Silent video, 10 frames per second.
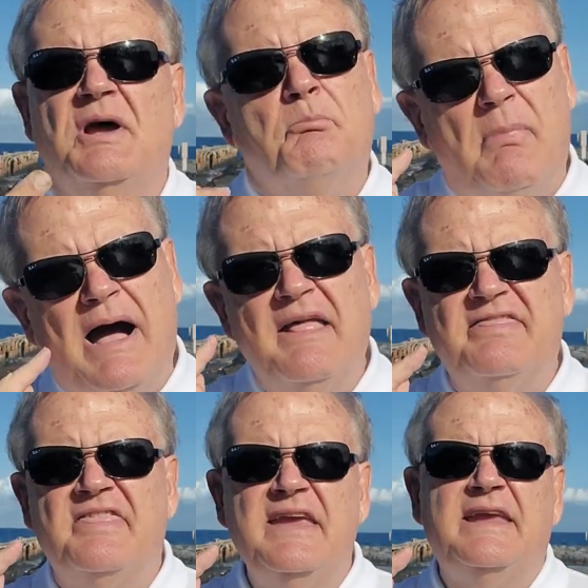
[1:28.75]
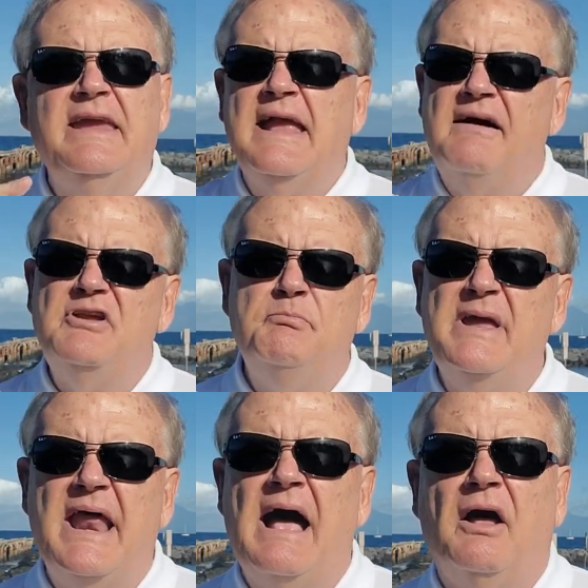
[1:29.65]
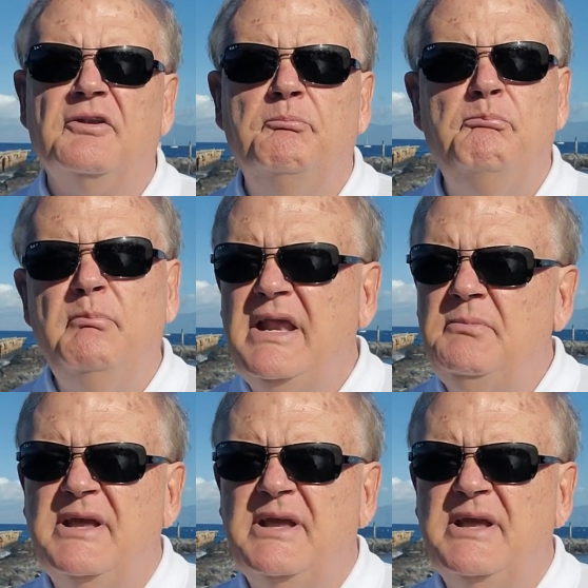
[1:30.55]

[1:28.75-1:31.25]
My thinking, having been out many,